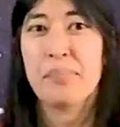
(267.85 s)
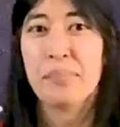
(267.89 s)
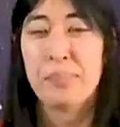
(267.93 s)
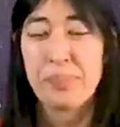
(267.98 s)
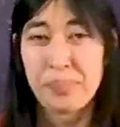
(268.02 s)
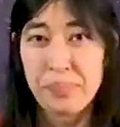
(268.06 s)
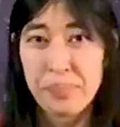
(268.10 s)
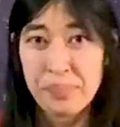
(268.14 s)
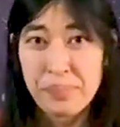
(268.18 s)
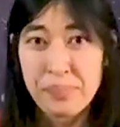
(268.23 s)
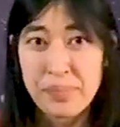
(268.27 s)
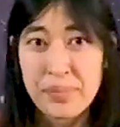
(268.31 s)

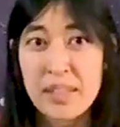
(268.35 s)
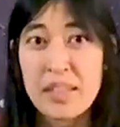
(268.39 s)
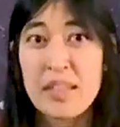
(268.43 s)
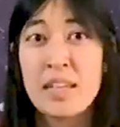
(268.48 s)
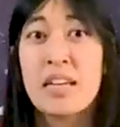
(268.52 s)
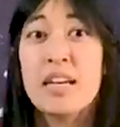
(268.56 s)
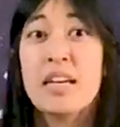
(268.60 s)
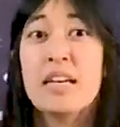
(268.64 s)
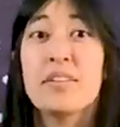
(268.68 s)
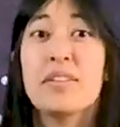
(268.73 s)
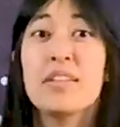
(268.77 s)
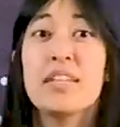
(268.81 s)

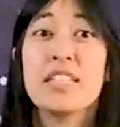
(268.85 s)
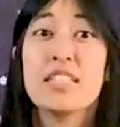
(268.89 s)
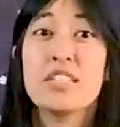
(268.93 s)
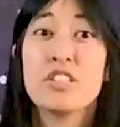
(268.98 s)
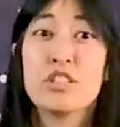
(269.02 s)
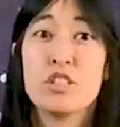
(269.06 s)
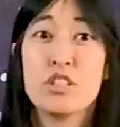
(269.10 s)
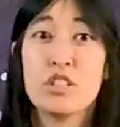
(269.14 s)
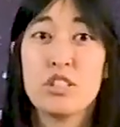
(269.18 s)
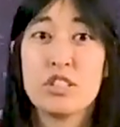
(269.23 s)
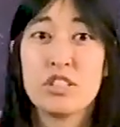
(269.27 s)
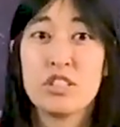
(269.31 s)

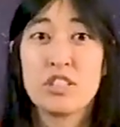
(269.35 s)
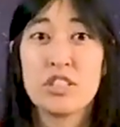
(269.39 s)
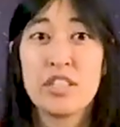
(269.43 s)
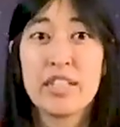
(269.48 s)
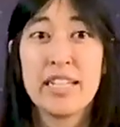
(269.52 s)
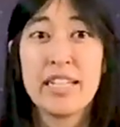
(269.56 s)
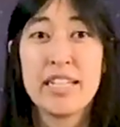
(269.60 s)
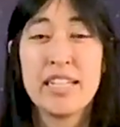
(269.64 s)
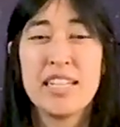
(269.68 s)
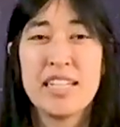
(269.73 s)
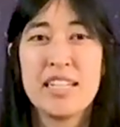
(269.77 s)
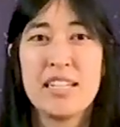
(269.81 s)
This old
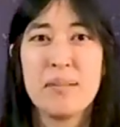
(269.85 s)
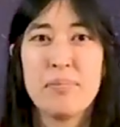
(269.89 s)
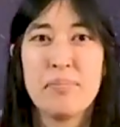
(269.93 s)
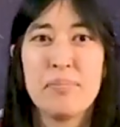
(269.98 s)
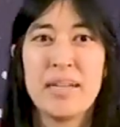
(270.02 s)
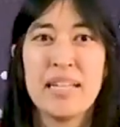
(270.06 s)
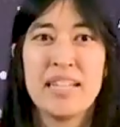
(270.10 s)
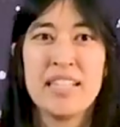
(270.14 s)
train